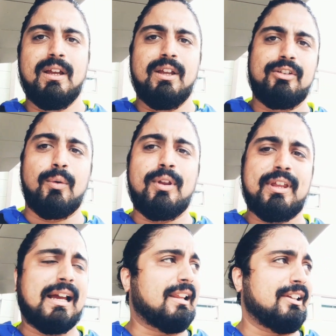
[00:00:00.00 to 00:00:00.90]
So one
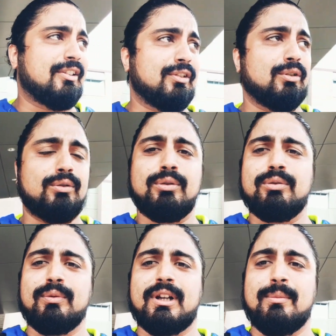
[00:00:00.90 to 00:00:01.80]
thing I like to do
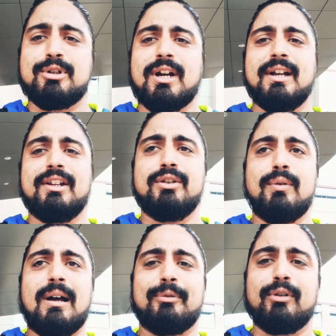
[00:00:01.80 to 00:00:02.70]
when I'm trying a new
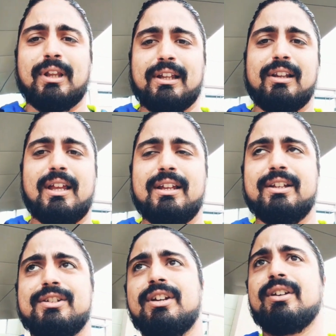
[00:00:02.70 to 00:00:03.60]
obstacle like a
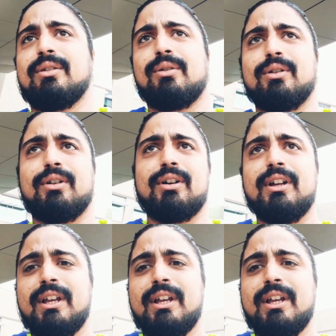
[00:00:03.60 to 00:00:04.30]
ledge or